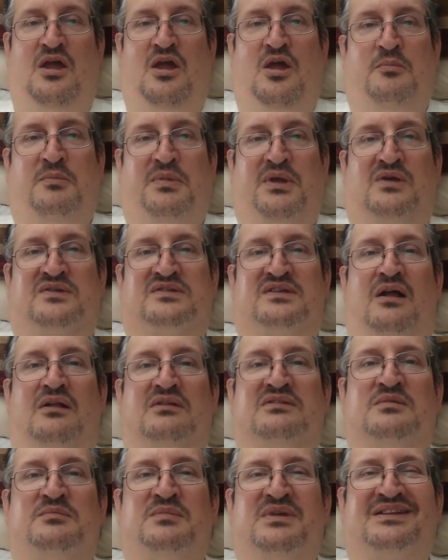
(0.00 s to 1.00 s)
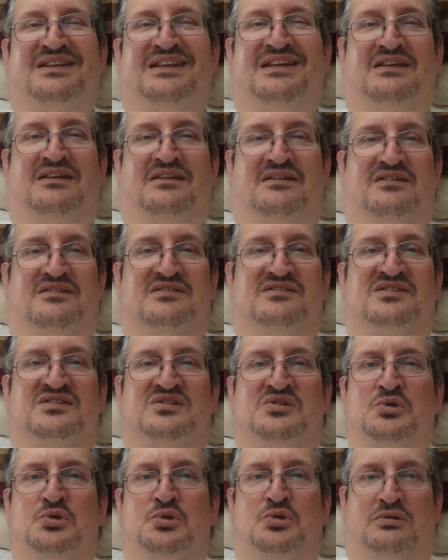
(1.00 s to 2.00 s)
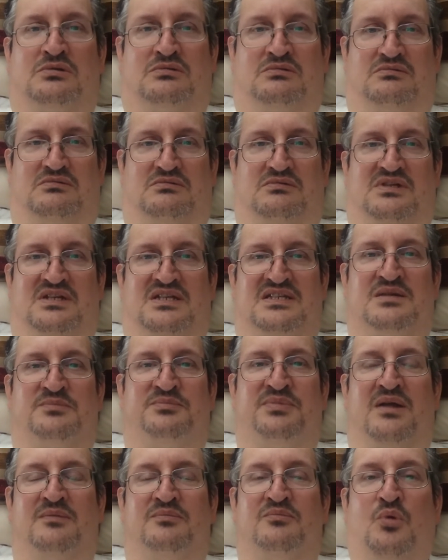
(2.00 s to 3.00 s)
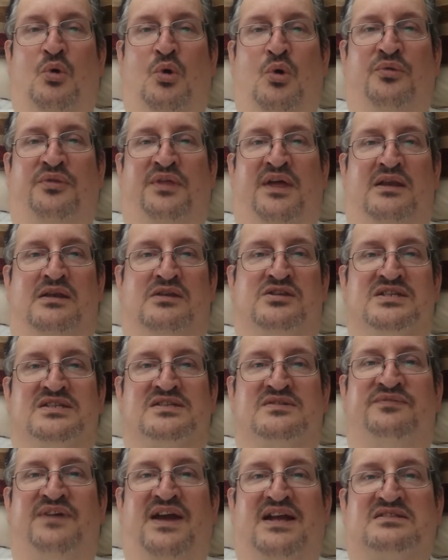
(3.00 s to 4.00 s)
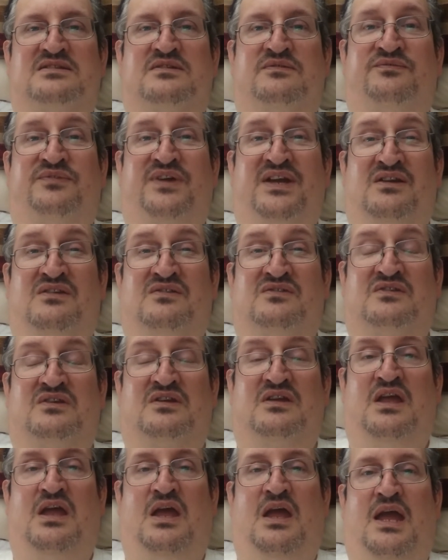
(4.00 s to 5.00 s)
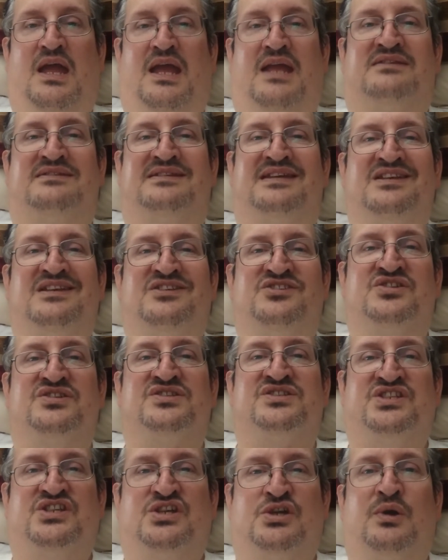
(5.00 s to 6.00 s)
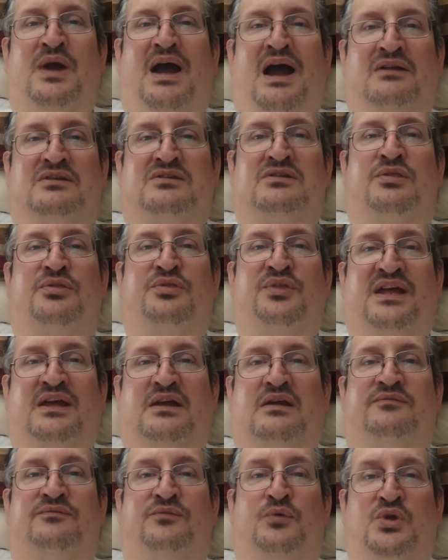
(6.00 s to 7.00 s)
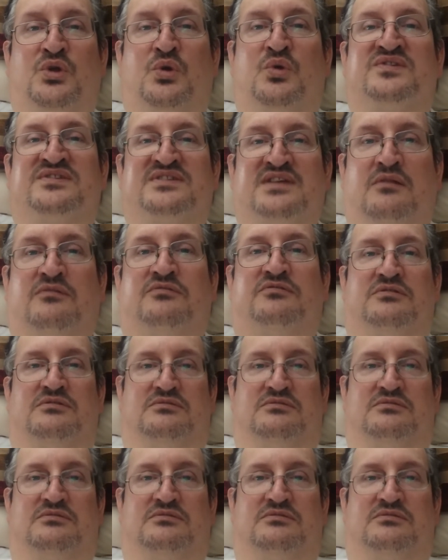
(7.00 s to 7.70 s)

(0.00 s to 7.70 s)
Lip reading: Because ultimately, school is about more than just facts and figures. It teaches you how to think for yourself.